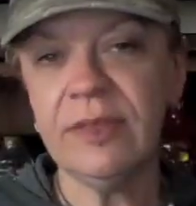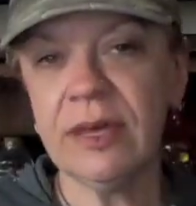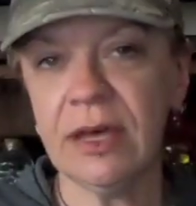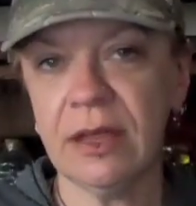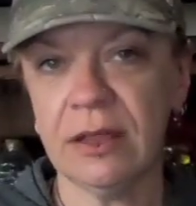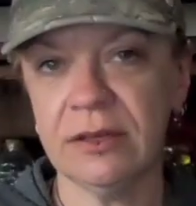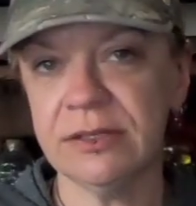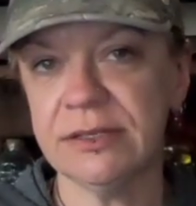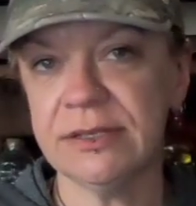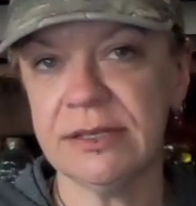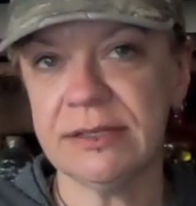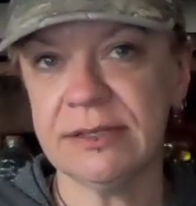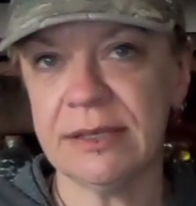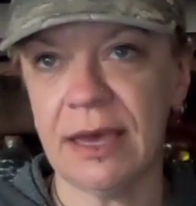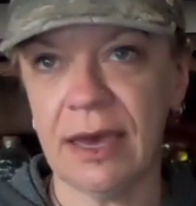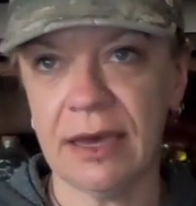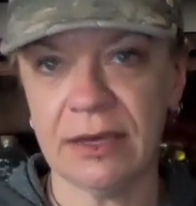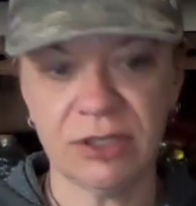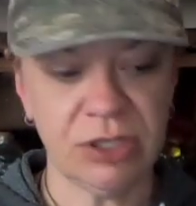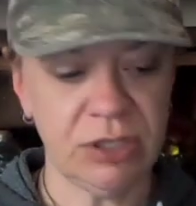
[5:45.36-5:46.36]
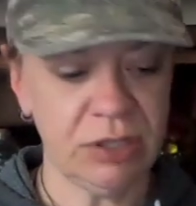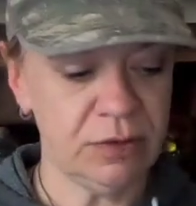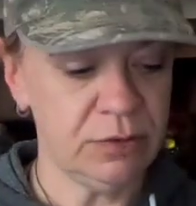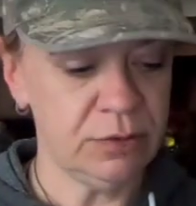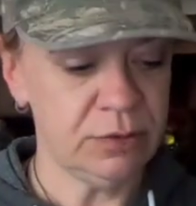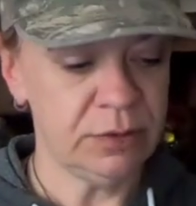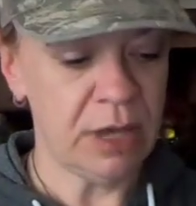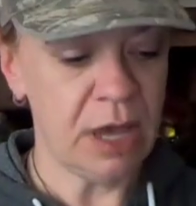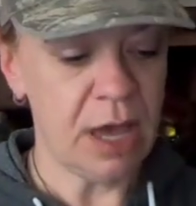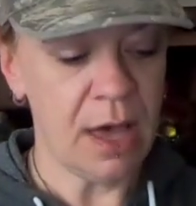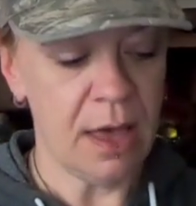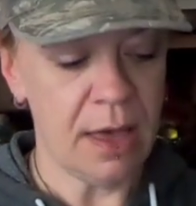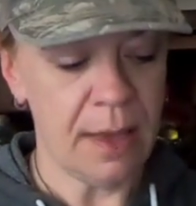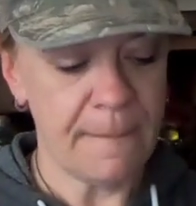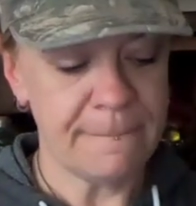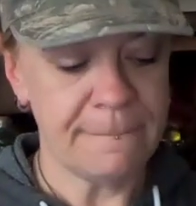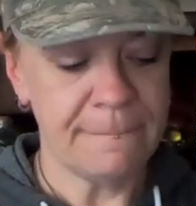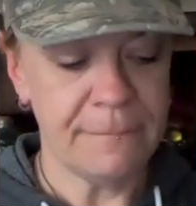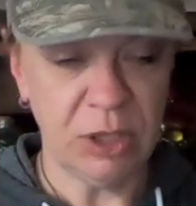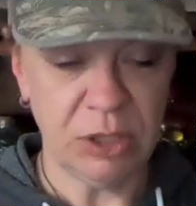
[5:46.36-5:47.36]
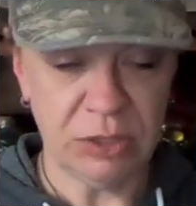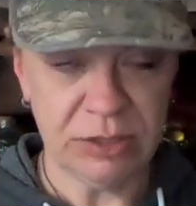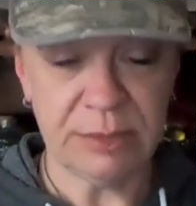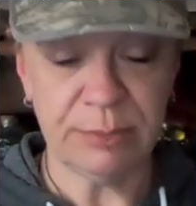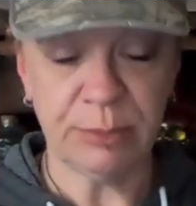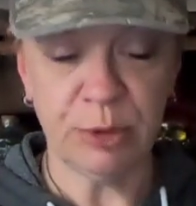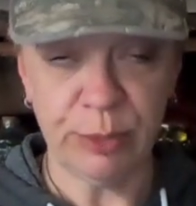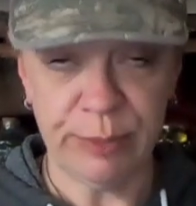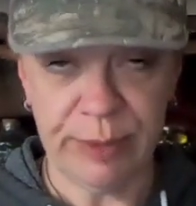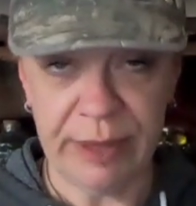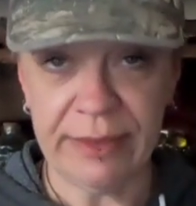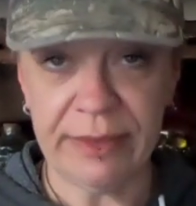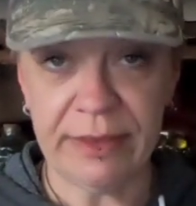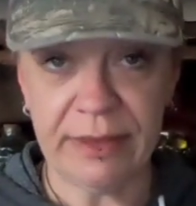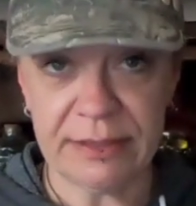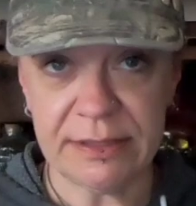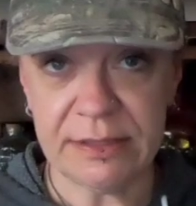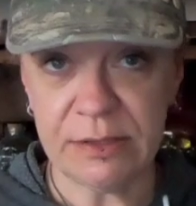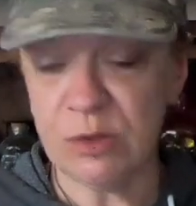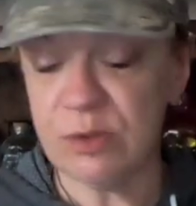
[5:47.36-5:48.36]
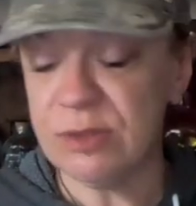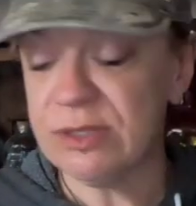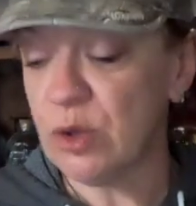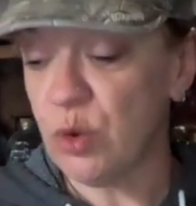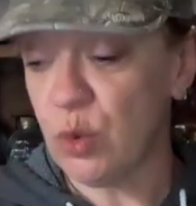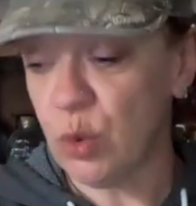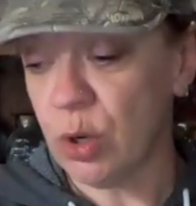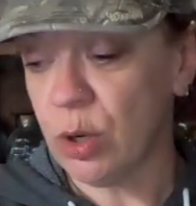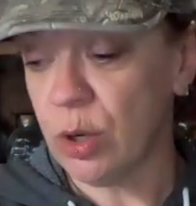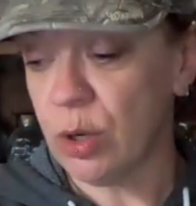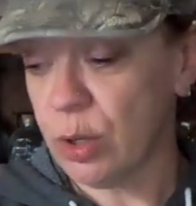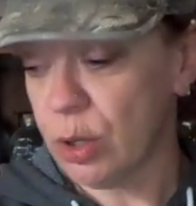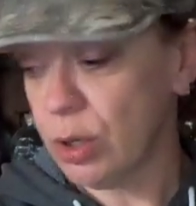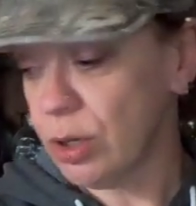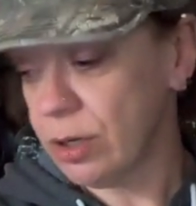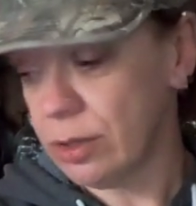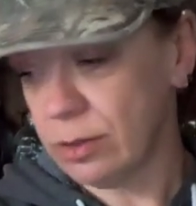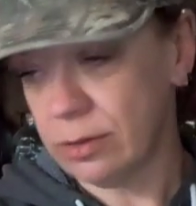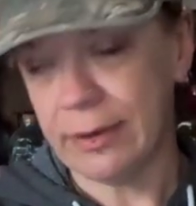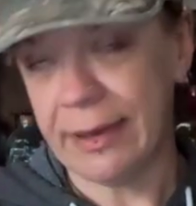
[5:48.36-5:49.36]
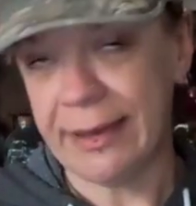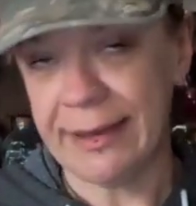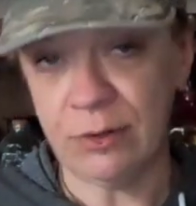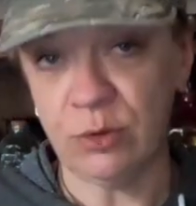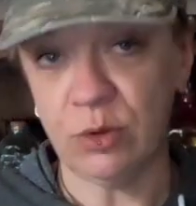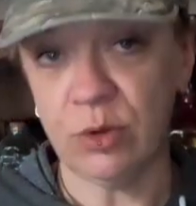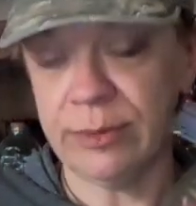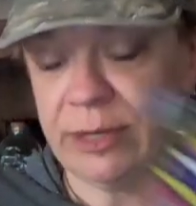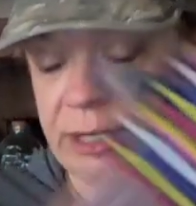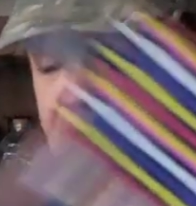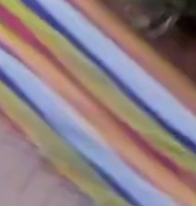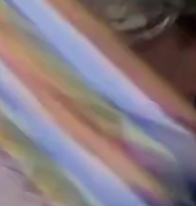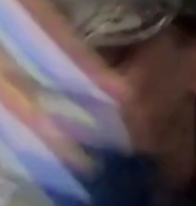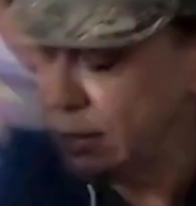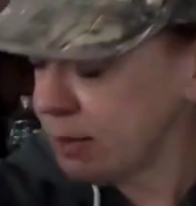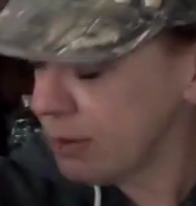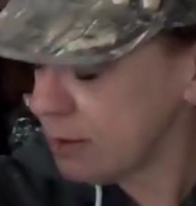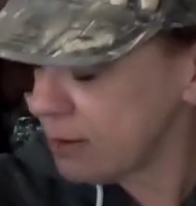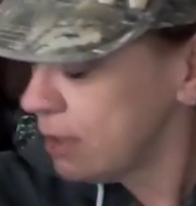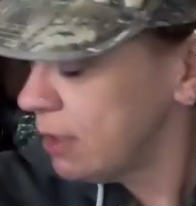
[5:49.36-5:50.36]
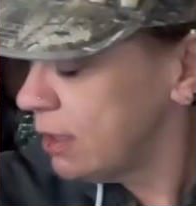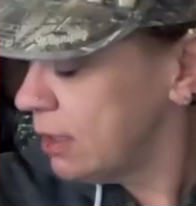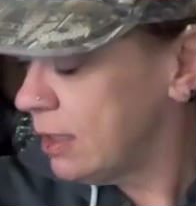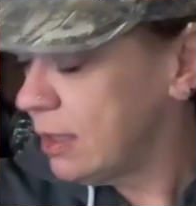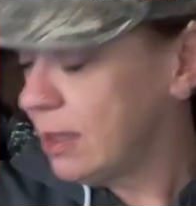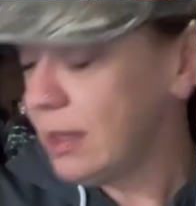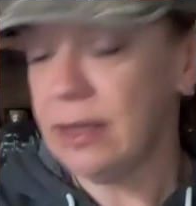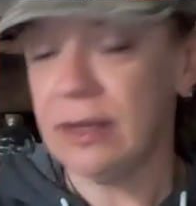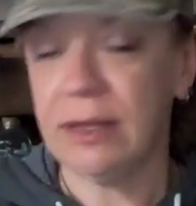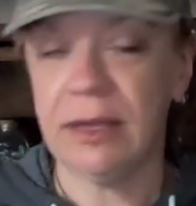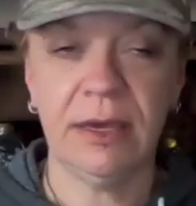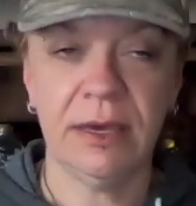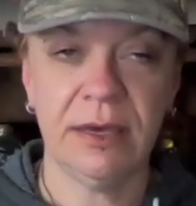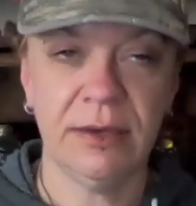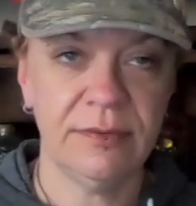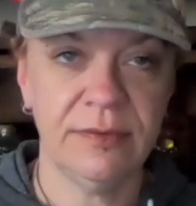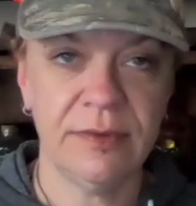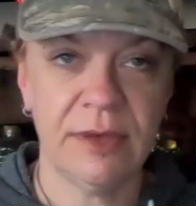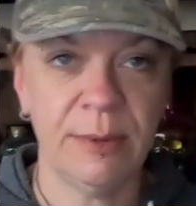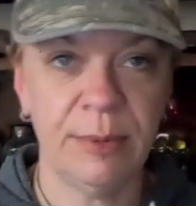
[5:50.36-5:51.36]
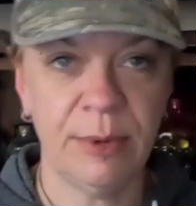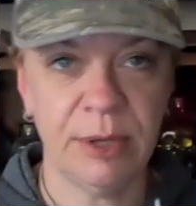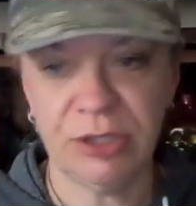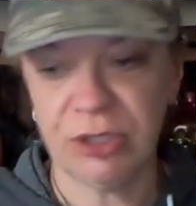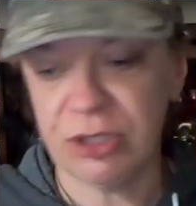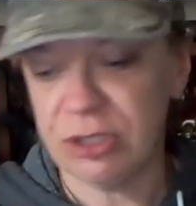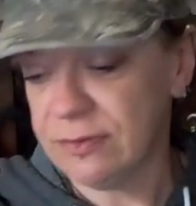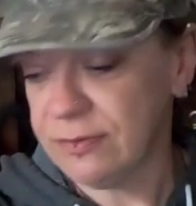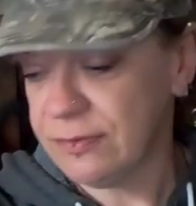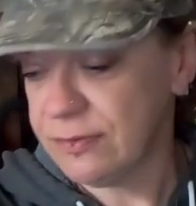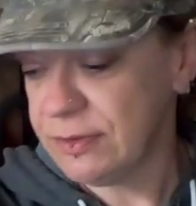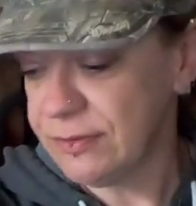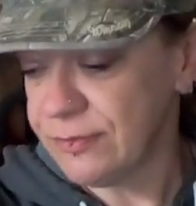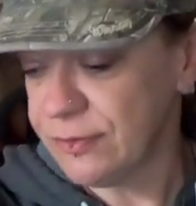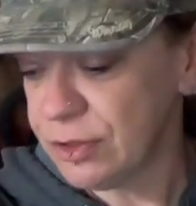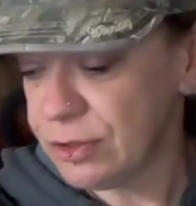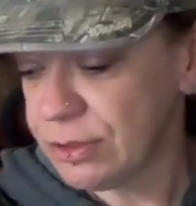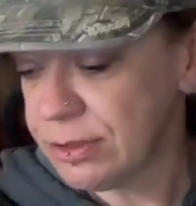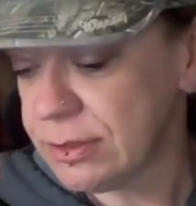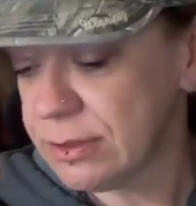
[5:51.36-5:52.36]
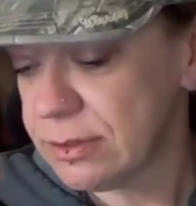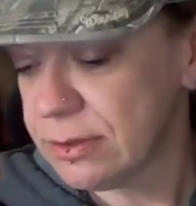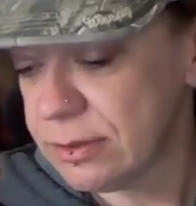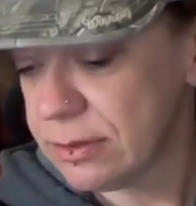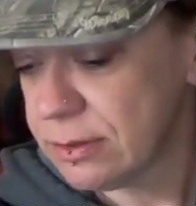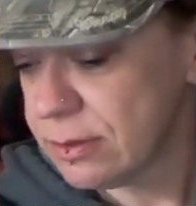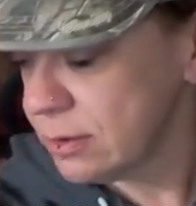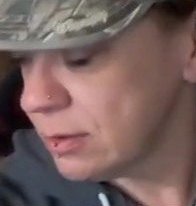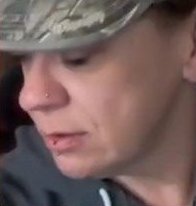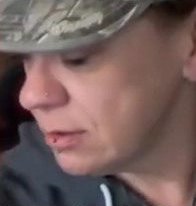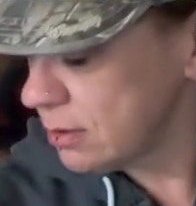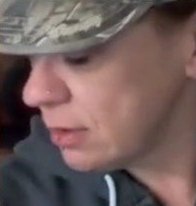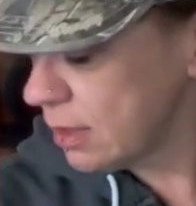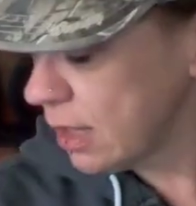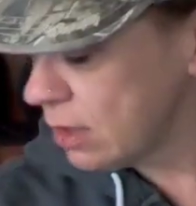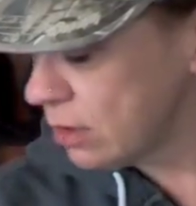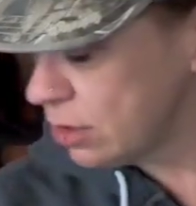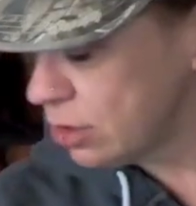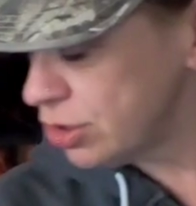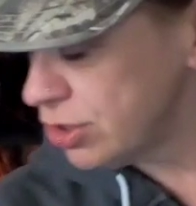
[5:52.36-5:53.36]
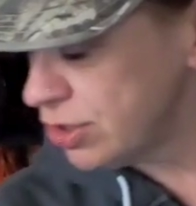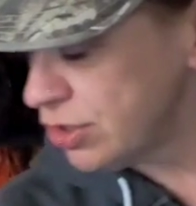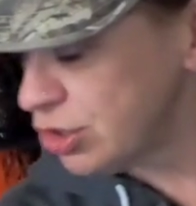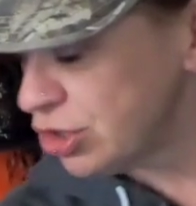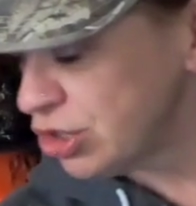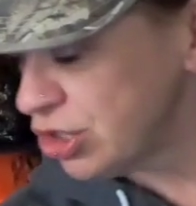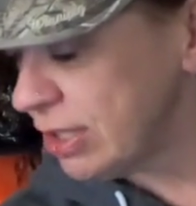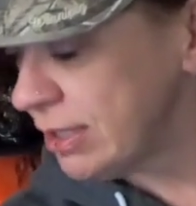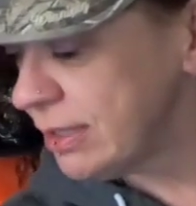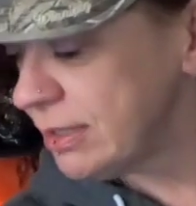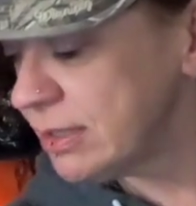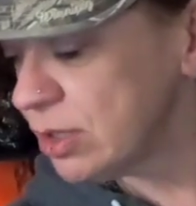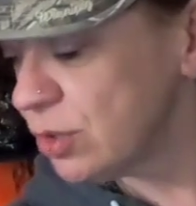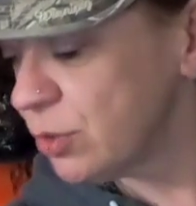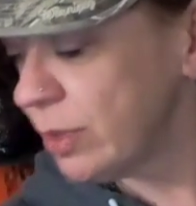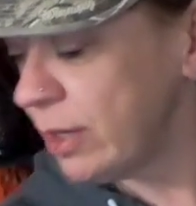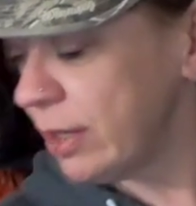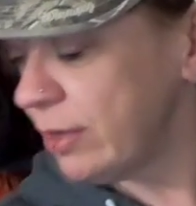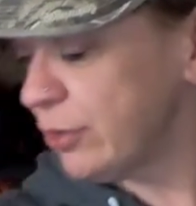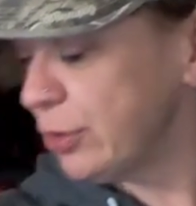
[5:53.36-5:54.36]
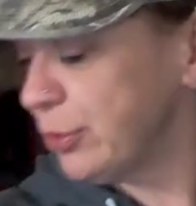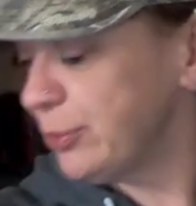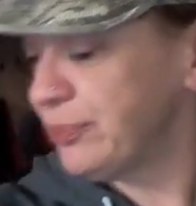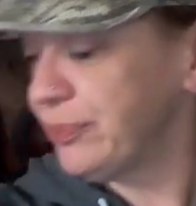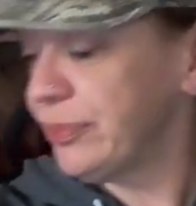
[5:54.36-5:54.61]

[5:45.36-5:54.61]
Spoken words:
the colors because I actually own multiple bathing suits or bikinis. And I have a bunch of different colors or shades or whatever.